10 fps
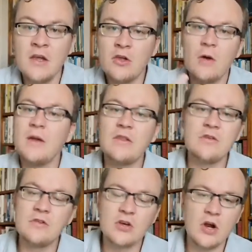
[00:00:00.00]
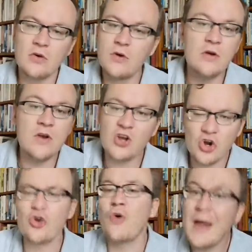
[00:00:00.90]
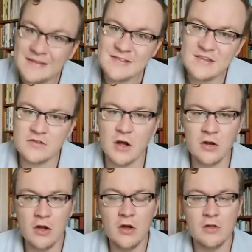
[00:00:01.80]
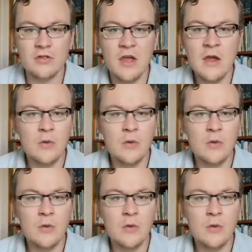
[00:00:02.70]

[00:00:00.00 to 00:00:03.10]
going through the corona crisis on earth,